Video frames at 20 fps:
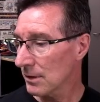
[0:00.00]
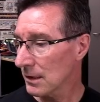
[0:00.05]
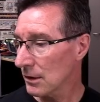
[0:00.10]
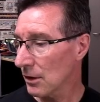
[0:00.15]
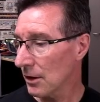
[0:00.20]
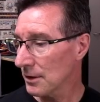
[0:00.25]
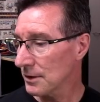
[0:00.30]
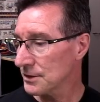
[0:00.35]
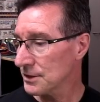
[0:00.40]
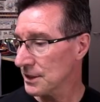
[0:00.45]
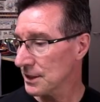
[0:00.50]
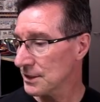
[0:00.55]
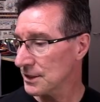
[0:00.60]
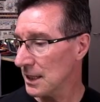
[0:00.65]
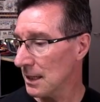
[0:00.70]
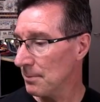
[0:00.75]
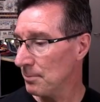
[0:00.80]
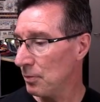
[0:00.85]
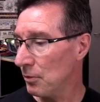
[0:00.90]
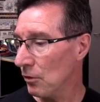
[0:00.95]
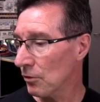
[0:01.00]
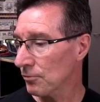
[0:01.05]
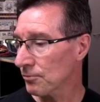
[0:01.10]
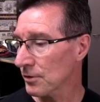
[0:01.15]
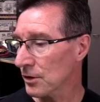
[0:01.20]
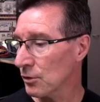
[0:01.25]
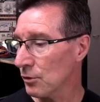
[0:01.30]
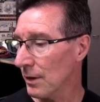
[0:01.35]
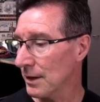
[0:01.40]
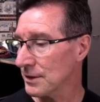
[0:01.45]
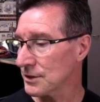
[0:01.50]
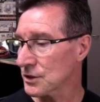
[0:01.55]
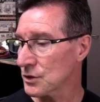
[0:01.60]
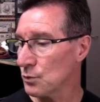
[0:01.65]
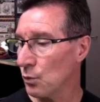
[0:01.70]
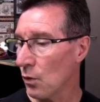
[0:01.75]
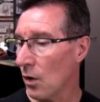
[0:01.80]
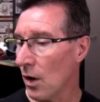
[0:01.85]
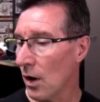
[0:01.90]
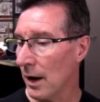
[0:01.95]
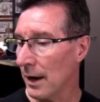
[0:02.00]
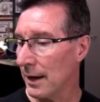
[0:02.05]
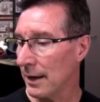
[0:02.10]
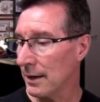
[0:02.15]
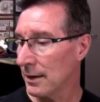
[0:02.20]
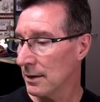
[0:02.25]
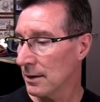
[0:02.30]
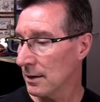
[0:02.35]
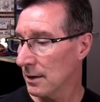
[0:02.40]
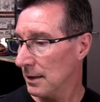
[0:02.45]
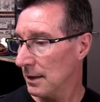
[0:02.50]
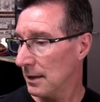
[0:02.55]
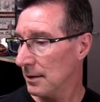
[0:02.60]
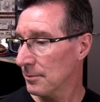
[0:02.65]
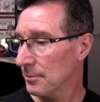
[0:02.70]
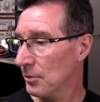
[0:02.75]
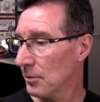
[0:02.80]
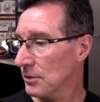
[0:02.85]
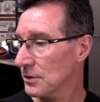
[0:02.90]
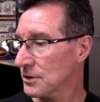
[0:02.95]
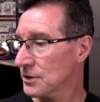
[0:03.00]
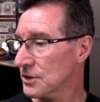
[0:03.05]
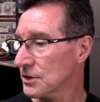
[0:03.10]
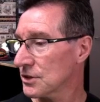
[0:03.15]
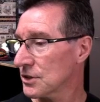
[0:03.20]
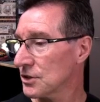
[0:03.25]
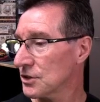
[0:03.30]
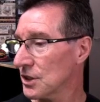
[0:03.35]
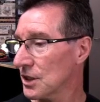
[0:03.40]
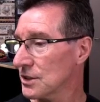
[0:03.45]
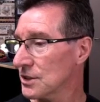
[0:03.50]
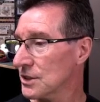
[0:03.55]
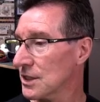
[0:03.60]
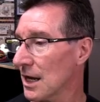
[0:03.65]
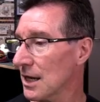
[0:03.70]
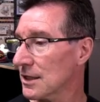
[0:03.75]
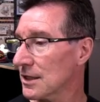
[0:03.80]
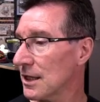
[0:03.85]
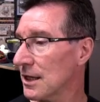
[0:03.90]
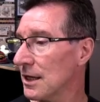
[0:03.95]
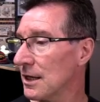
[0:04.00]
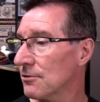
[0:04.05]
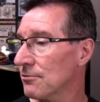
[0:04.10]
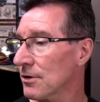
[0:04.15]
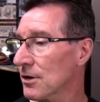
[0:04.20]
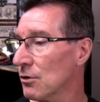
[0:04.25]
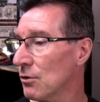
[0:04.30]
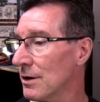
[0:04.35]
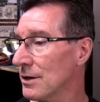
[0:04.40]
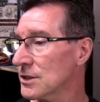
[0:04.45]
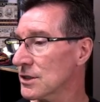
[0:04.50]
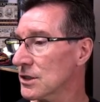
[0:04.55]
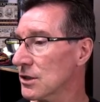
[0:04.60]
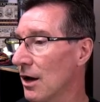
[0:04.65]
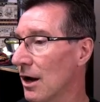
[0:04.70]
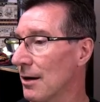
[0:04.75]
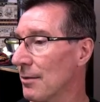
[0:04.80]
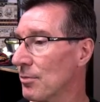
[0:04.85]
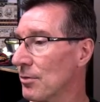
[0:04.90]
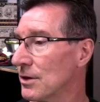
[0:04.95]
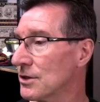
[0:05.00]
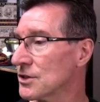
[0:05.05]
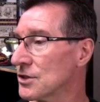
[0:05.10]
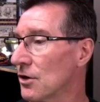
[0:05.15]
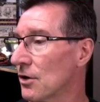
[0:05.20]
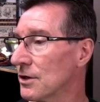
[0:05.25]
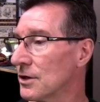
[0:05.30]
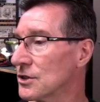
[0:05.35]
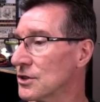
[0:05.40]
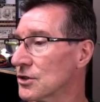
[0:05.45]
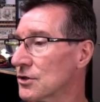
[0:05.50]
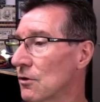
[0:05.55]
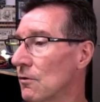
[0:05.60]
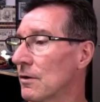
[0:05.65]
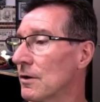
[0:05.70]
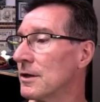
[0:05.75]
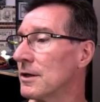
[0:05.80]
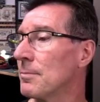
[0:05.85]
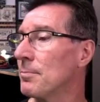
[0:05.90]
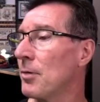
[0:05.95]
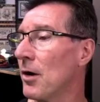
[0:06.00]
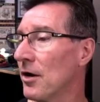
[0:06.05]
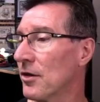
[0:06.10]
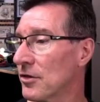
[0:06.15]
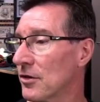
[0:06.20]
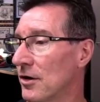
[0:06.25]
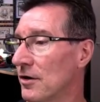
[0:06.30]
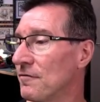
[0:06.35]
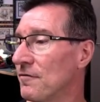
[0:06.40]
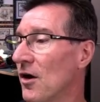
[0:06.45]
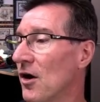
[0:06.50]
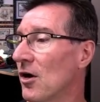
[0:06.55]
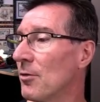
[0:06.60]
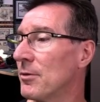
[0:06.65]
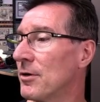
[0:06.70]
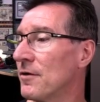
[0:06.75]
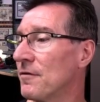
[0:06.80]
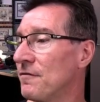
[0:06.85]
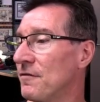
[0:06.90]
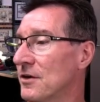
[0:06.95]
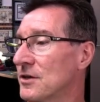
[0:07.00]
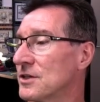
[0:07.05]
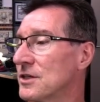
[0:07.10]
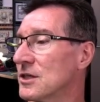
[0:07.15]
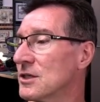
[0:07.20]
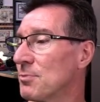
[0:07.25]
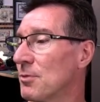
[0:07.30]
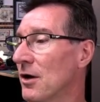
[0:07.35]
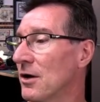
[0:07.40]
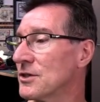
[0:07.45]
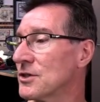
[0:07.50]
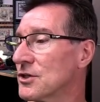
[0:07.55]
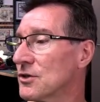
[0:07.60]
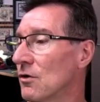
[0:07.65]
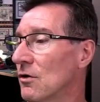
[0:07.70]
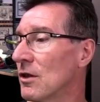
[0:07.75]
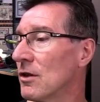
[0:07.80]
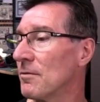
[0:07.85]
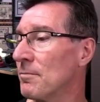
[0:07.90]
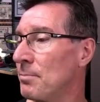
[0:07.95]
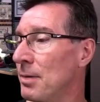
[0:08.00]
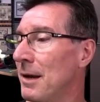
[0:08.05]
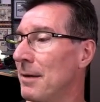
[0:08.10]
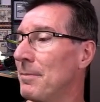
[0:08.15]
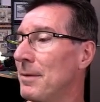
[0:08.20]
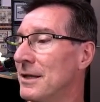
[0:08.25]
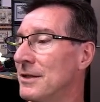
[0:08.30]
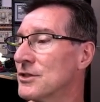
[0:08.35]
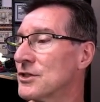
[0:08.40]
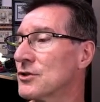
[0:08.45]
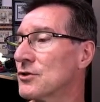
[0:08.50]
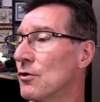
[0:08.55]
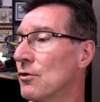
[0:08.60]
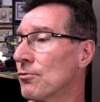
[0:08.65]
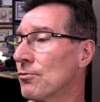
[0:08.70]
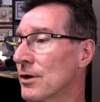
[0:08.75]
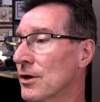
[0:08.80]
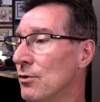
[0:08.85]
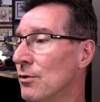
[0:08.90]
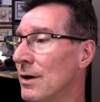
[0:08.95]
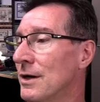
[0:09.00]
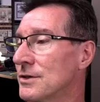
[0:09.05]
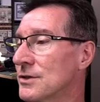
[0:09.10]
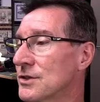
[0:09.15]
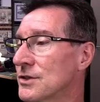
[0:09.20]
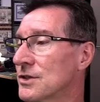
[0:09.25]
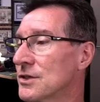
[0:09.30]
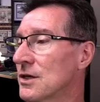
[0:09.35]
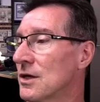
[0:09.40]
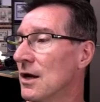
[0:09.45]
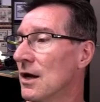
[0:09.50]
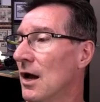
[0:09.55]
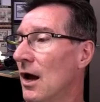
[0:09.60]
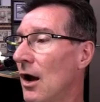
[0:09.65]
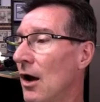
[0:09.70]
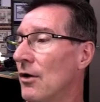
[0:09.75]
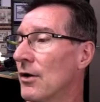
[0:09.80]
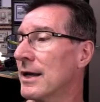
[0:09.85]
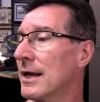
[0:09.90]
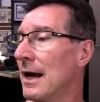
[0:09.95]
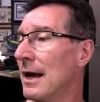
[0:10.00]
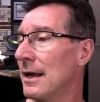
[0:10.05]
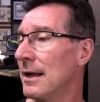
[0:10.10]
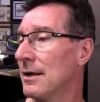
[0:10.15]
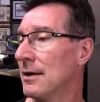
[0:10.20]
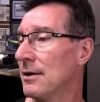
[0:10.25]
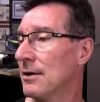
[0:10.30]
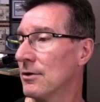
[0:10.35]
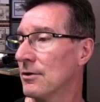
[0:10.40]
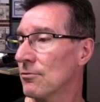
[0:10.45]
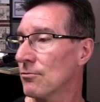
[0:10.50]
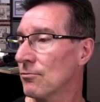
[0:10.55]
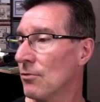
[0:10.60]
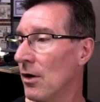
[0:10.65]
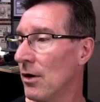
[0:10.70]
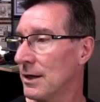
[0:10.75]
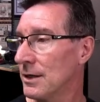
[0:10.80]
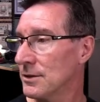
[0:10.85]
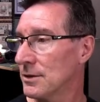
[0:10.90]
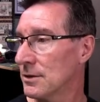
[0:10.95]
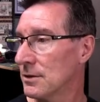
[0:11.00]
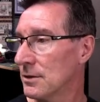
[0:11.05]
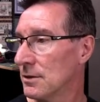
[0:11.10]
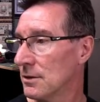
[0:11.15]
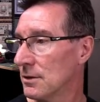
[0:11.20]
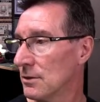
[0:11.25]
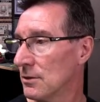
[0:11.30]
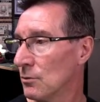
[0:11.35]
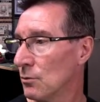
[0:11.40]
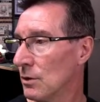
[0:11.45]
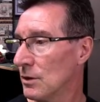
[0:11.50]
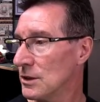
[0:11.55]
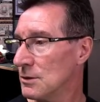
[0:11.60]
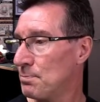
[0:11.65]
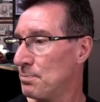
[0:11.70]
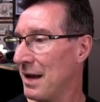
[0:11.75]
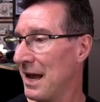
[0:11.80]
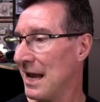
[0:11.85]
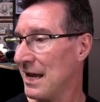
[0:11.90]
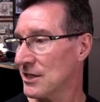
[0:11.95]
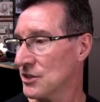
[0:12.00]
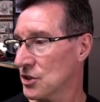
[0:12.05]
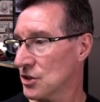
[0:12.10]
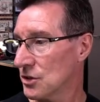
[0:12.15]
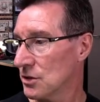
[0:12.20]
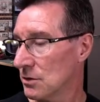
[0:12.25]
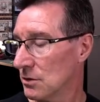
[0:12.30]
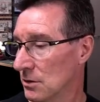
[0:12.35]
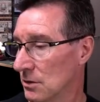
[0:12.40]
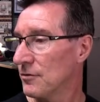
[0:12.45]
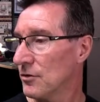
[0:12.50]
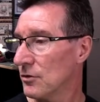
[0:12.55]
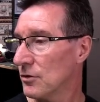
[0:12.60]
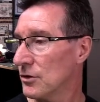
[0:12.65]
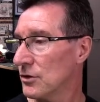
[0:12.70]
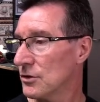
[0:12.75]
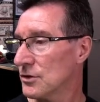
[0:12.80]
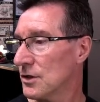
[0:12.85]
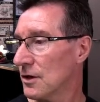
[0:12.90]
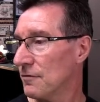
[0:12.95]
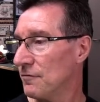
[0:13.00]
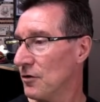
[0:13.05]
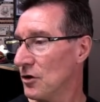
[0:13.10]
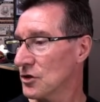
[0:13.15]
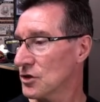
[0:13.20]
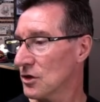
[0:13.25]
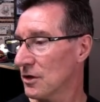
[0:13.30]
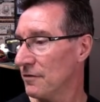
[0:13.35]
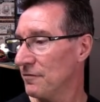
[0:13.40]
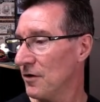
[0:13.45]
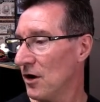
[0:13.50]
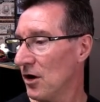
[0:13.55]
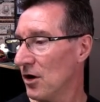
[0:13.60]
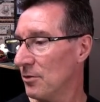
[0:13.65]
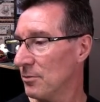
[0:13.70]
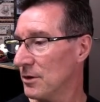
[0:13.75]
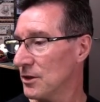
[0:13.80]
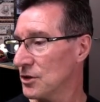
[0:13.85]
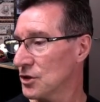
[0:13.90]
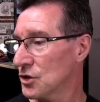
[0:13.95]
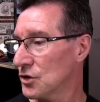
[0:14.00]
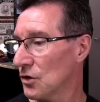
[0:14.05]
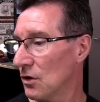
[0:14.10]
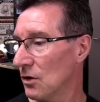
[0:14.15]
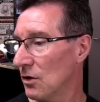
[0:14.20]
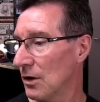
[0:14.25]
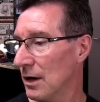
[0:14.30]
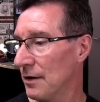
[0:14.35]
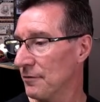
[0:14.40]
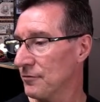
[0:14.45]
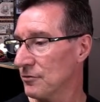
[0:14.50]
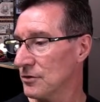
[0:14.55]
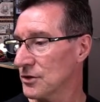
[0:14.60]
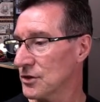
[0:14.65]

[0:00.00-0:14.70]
in line 6, import requests. Why? Import suggests that the requests library is not installed in your Python environment. You fix this by installing a pip install requests. Okay, right. What is bash? If you are using a virtual environment, ensure after